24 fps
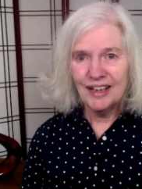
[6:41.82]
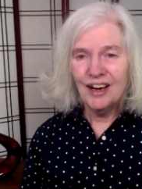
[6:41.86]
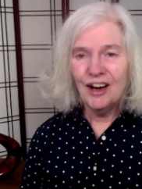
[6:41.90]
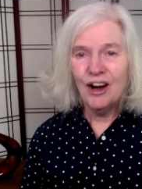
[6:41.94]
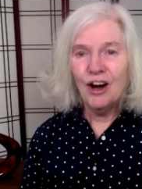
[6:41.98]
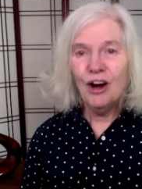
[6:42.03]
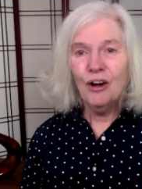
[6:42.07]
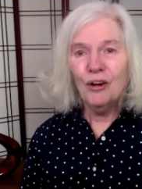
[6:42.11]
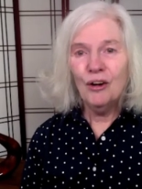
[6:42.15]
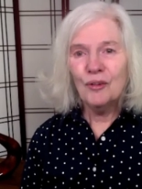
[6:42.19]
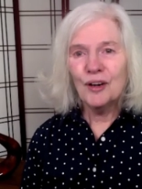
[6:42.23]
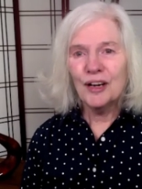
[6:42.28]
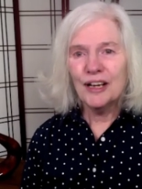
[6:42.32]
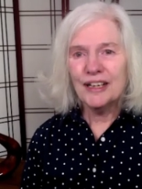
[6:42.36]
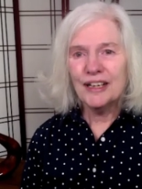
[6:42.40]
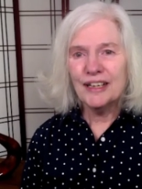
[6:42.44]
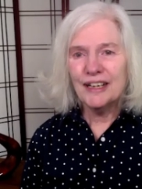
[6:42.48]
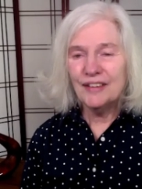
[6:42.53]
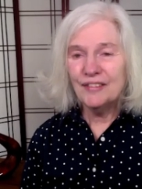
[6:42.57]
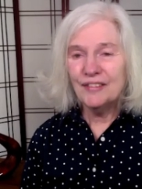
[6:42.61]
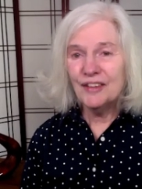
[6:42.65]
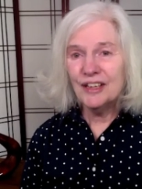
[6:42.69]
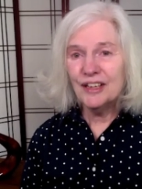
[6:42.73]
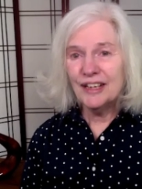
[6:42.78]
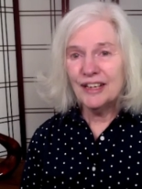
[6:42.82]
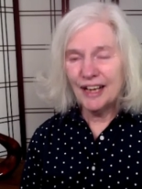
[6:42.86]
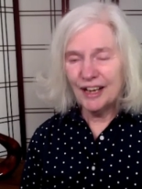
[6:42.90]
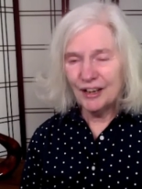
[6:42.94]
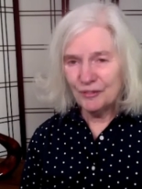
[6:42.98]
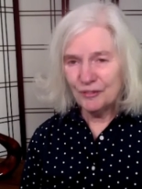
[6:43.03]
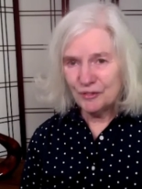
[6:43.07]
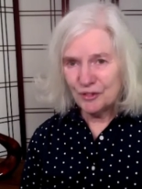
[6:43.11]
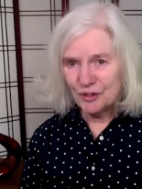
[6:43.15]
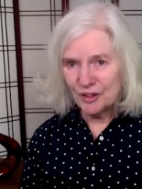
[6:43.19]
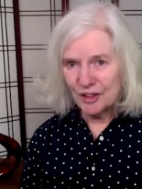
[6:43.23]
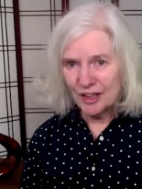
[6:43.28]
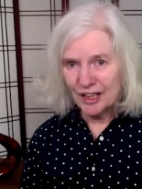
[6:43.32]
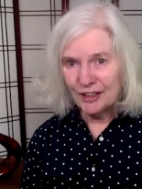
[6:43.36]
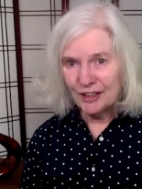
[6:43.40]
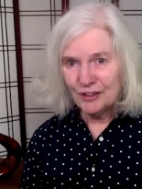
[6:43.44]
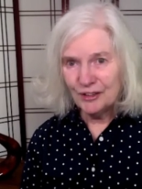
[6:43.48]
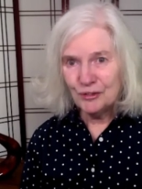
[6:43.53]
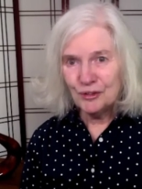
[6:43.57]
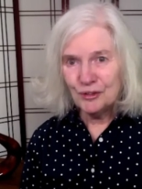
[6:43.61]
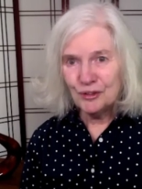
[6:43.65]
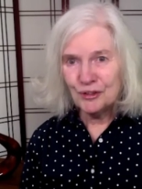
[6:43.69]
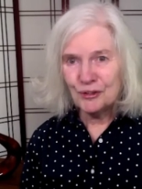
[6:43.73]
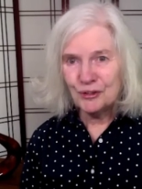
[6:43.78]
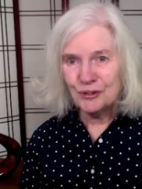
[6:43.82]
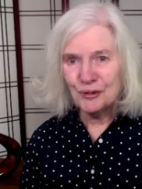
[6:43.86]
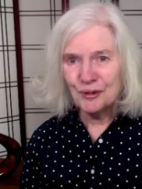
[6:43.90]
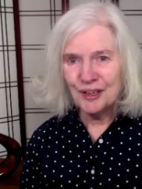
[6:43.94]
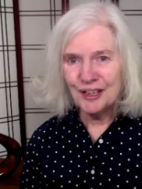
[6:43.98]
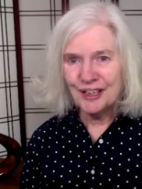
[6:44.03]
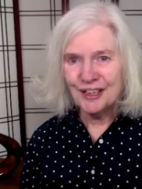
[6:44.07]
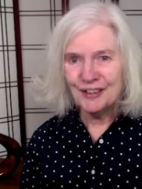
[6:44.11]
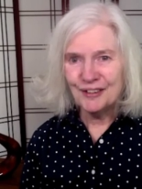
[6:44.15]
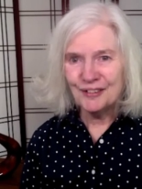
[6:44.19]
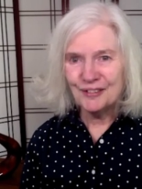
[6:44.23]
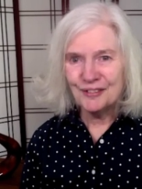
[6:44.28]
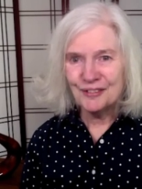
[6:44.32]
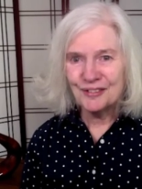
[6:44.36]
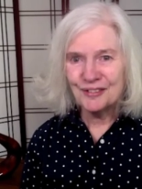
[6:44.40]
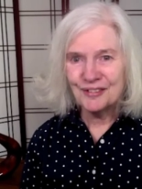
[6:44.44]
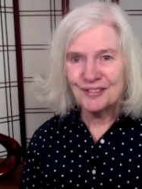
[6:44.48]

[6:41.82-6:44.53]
All right, and then after that, who do you have?